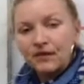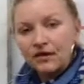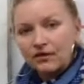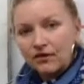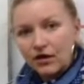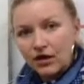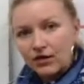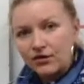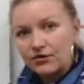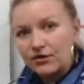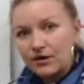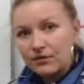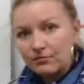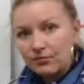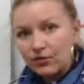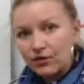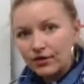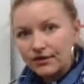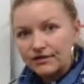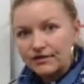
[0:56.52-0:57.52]
They're under
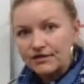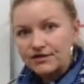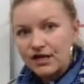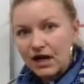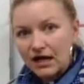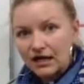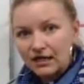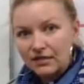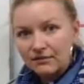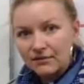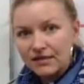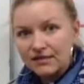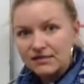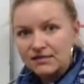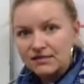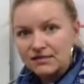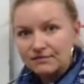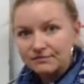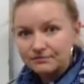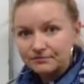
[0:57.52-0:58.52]
important
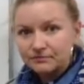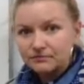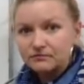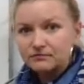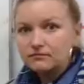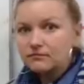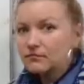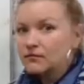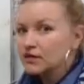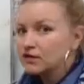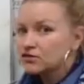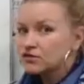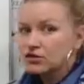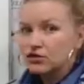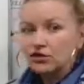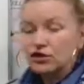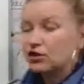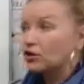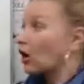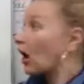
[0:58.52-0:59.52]
documents. So
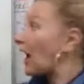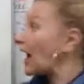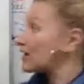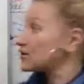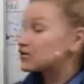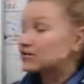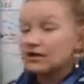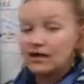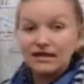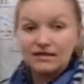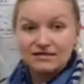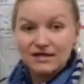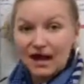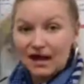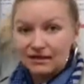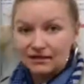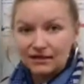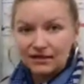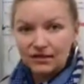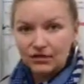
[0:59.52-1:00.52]
they're actually
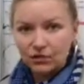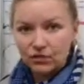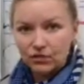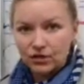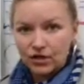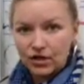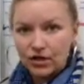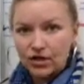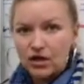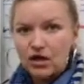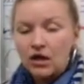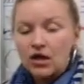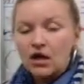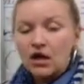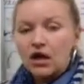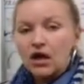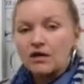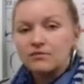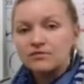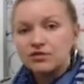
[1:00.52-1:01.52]
exactly in order.
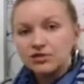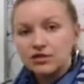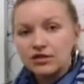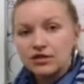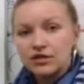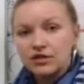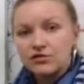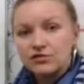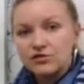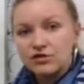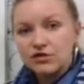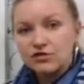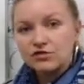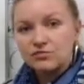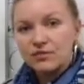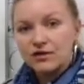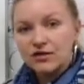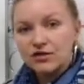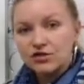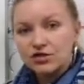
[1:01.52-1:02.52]
So you can use those
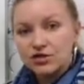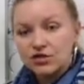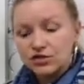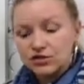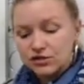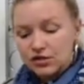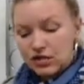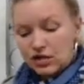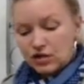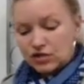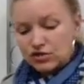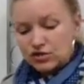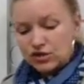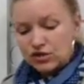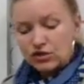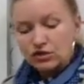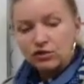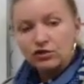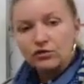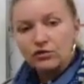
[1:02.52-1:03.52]
pictures to
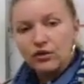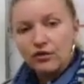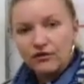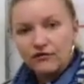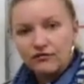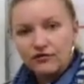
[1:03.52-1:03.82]
glue on the